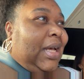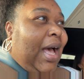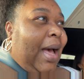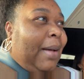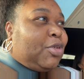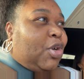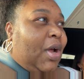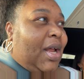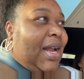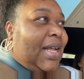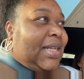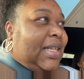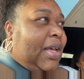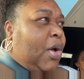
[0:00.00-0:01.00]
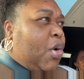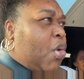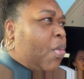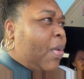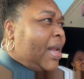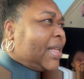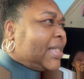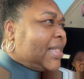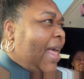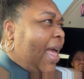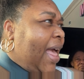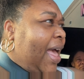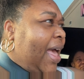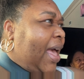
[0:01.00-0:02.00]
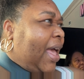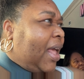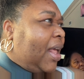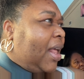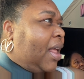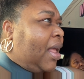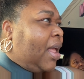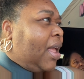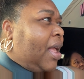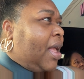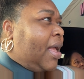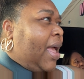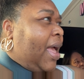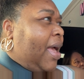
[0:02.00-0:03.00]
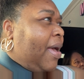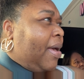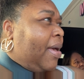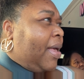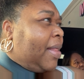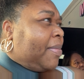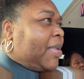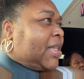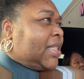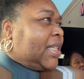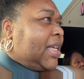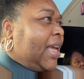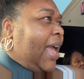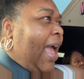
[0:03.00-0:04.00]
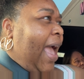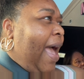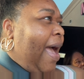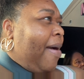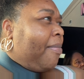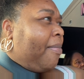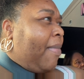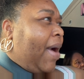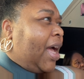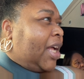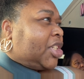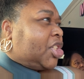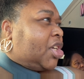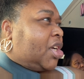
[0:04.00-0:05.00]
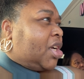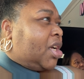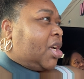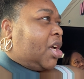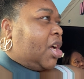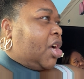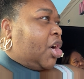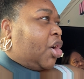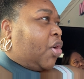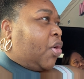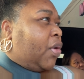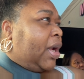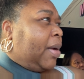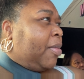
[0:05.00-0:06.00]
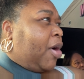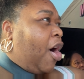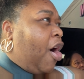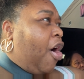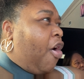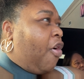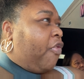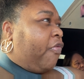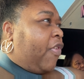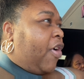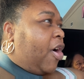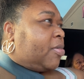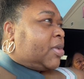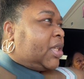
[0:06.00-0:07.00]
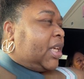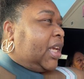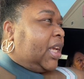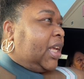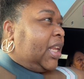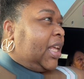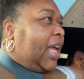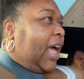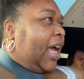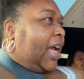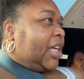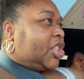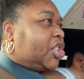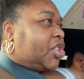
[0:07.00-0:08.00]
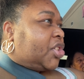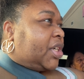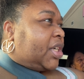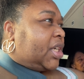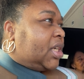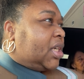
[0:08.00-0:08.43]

I'm trying not to get, oh, what is that? Let me see, add matcha cream cold foam to any iced drink.